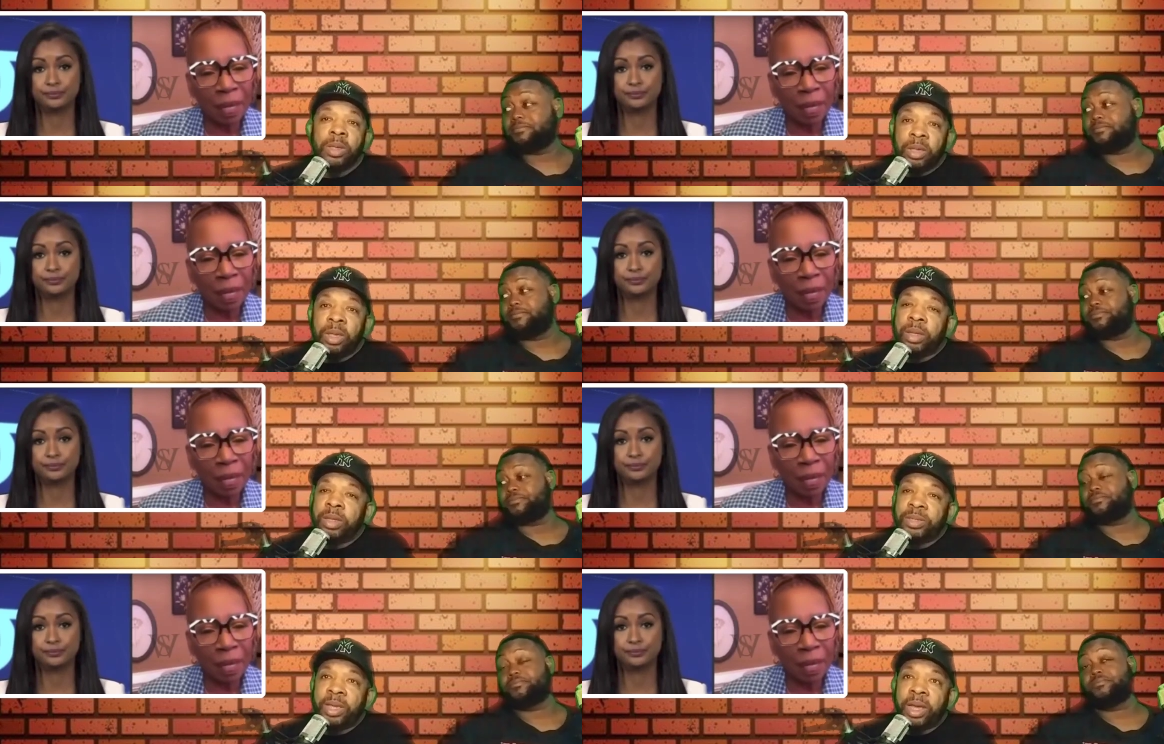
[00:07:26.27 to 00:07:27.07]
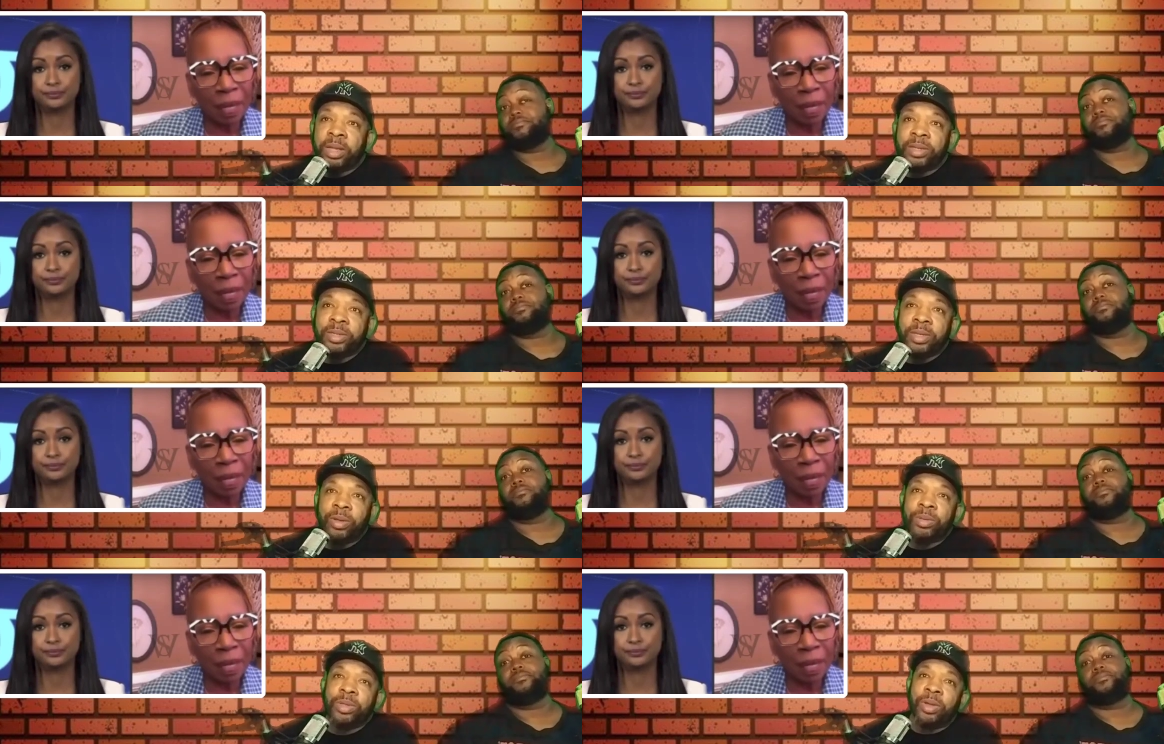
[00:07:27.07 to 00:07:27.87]
Speaker 1: Yeah, exactly.
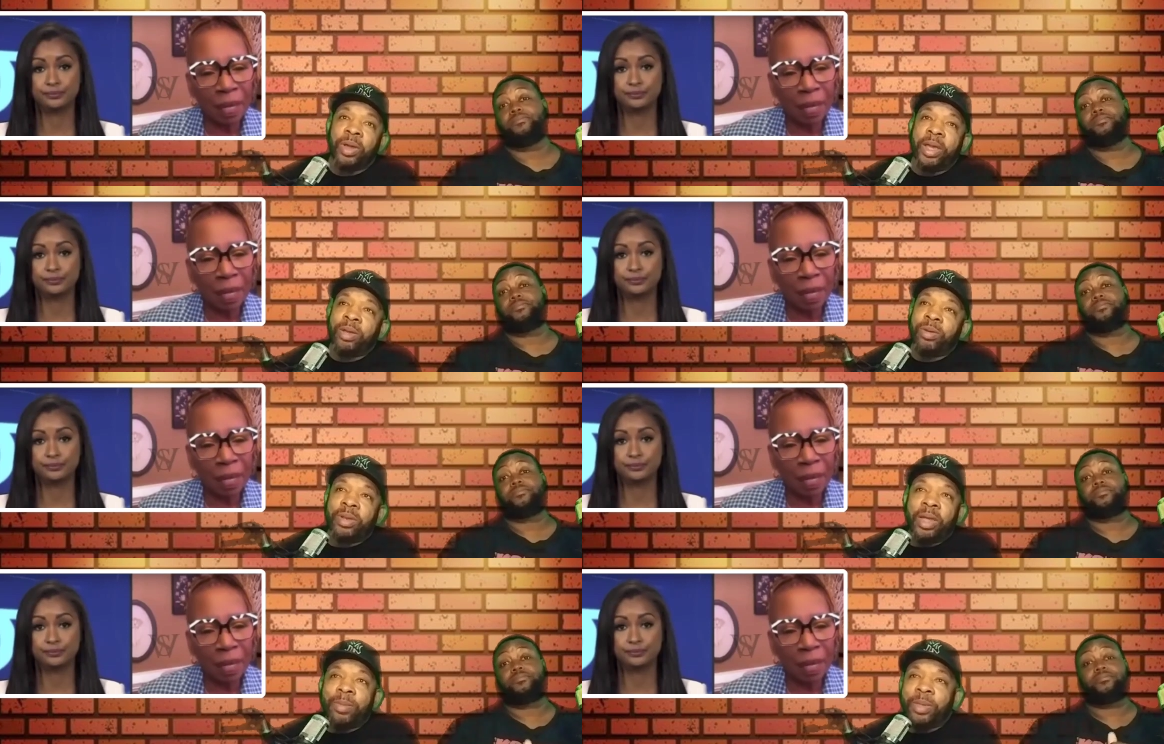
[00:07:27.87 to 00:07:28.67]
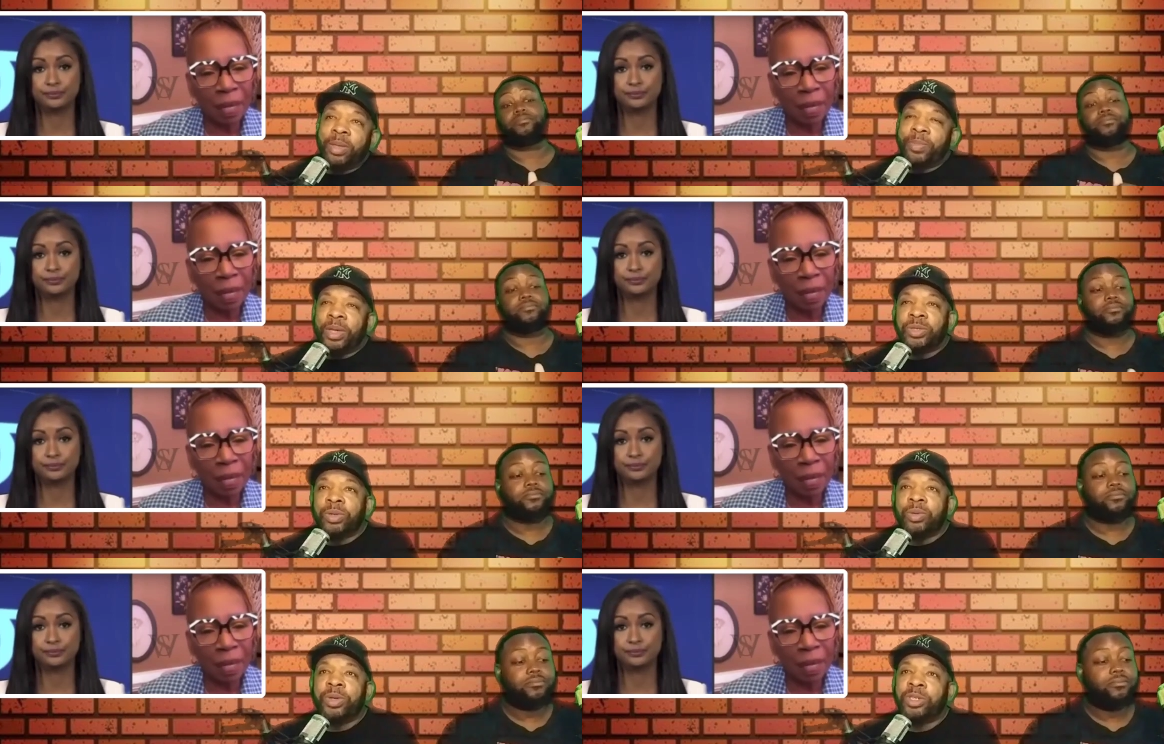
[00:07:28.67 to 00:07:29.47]
So you know, I ain't gonna lie, man. Based on
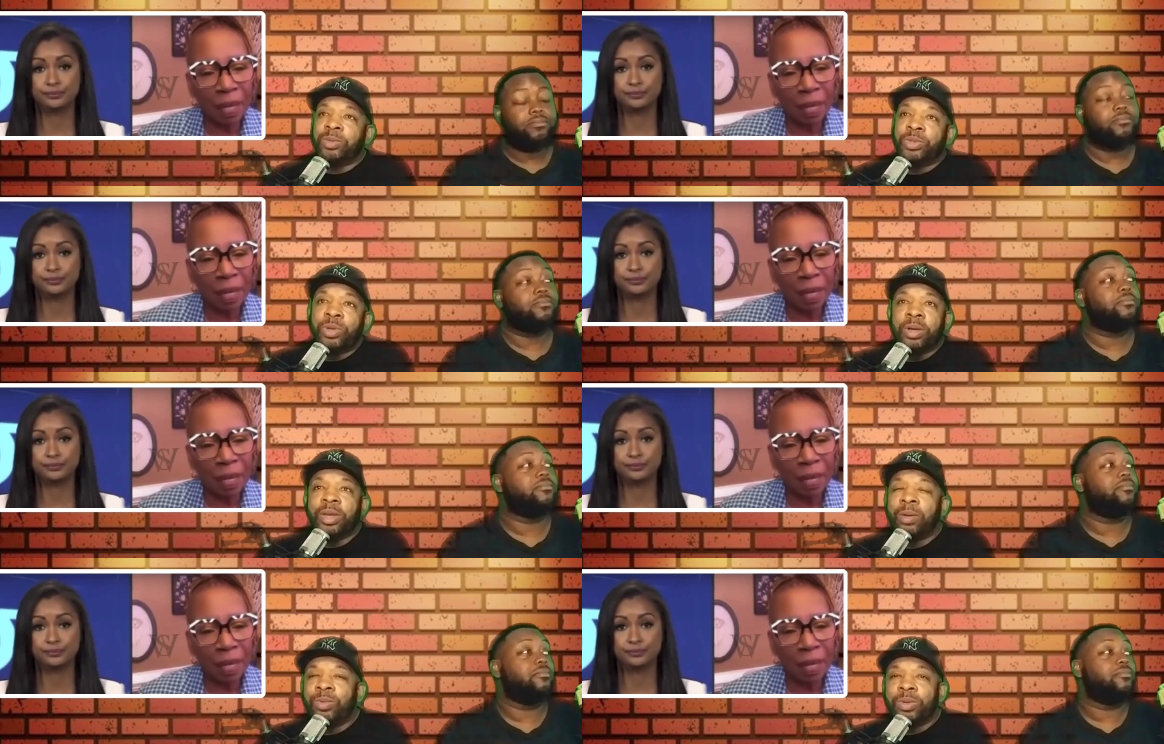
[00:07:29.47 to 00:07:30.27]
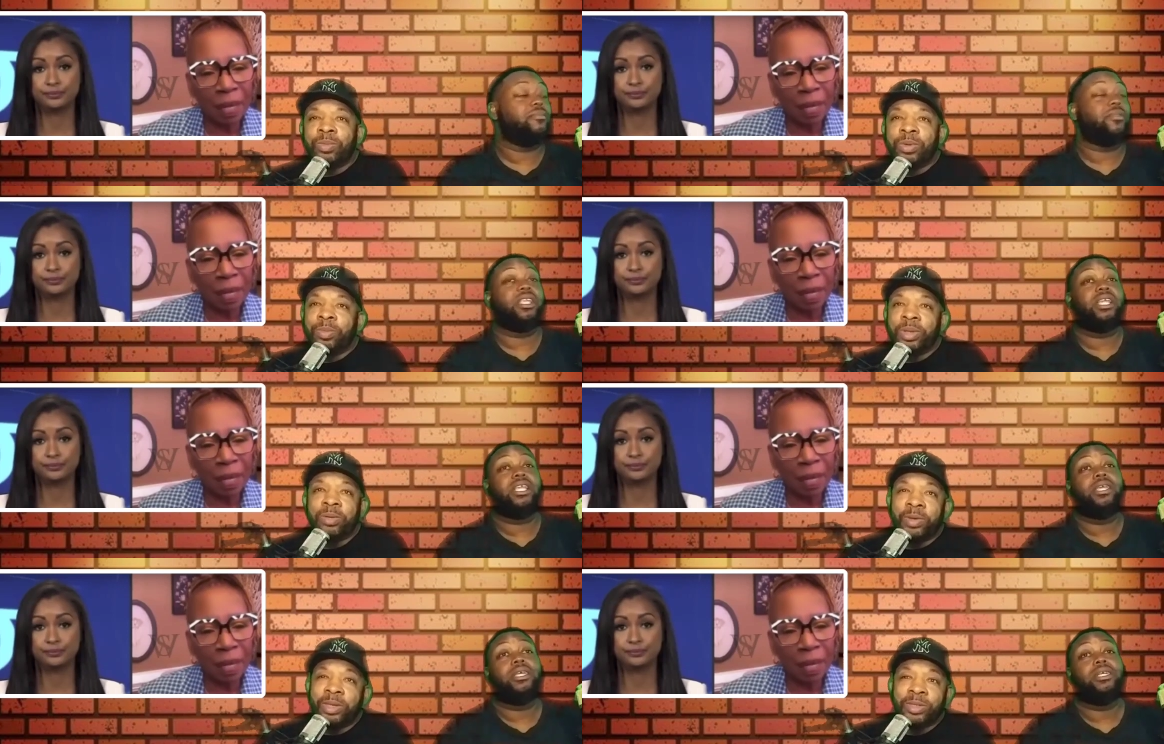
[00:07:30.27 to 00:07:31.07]
the way she was talking, I wouldn't want to be in a
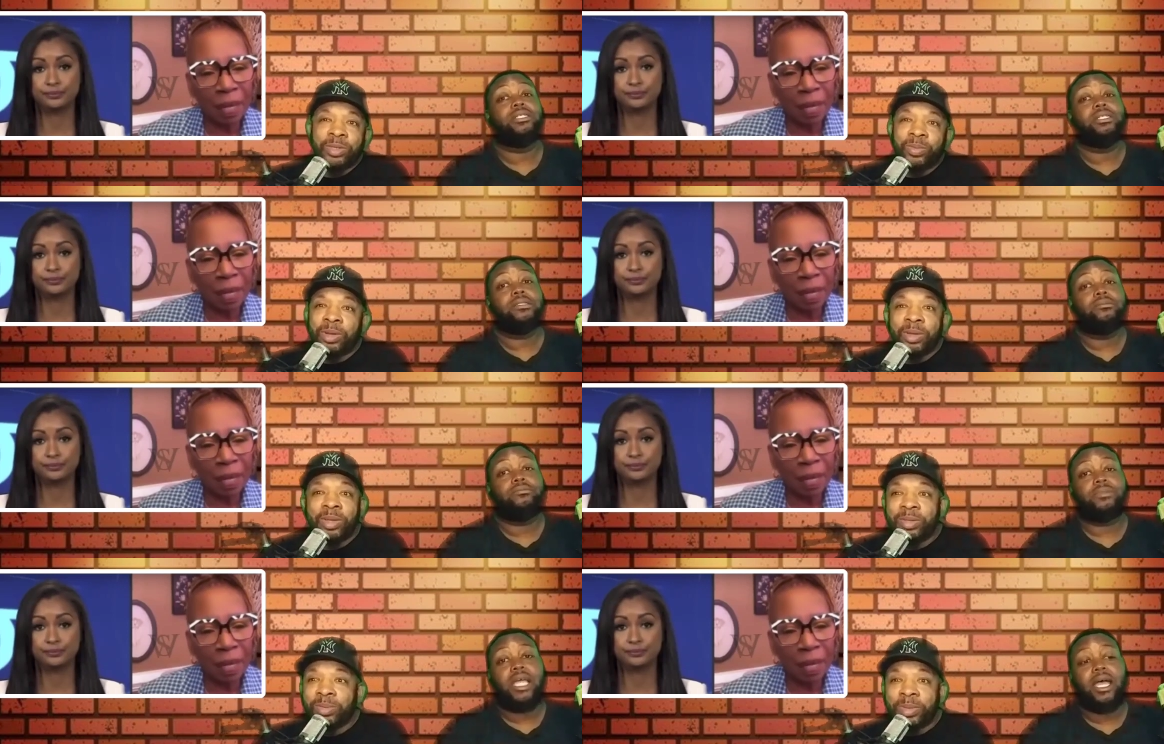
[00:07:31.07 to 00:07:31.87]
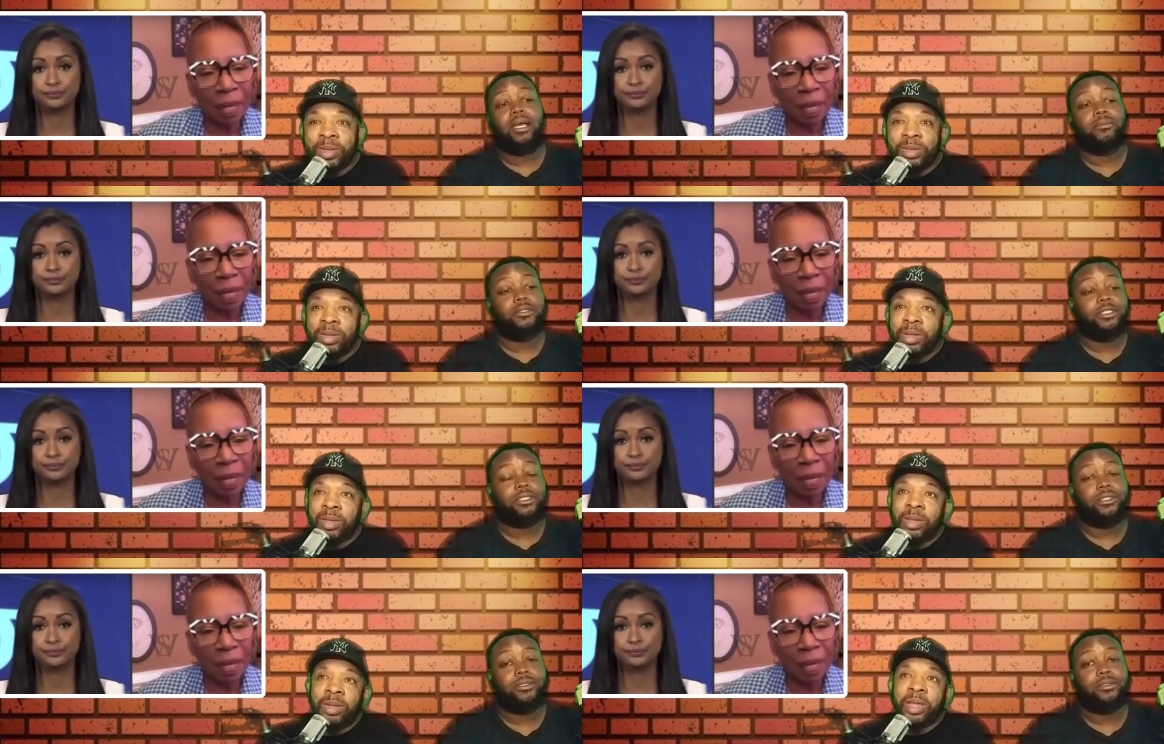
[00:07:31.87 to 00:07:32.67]
relationship with her either. Nah, I'm
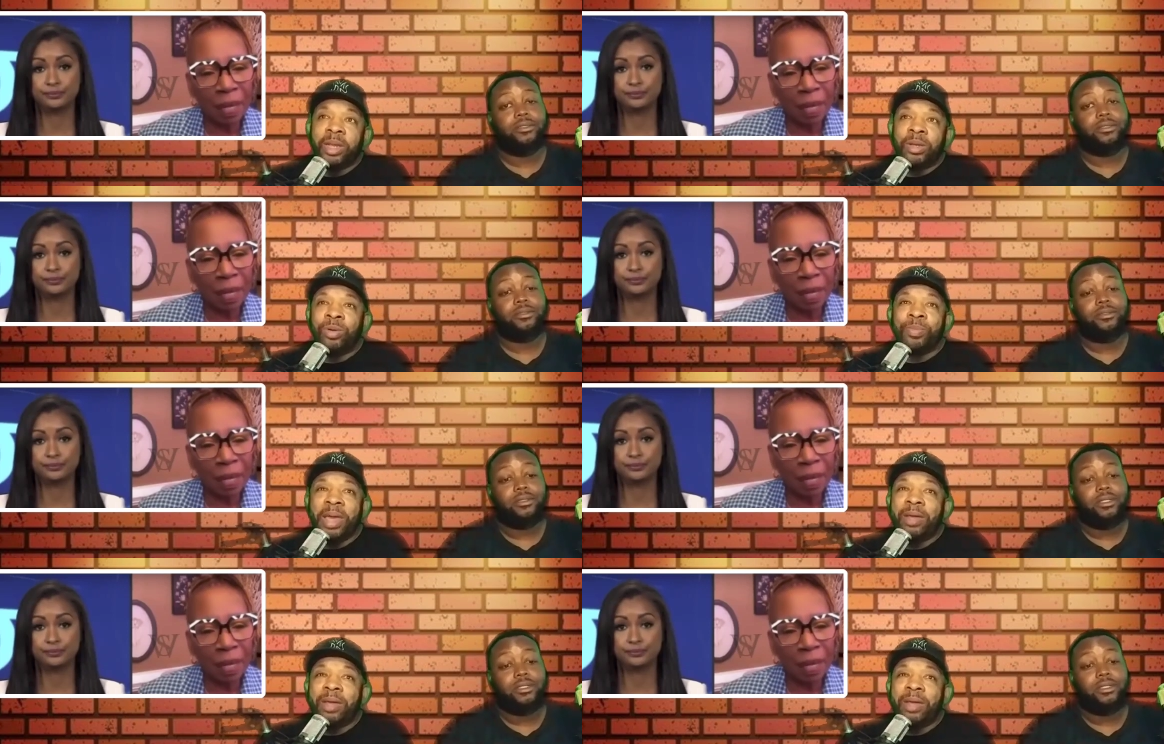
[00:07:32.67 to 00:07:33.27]
good. Let alone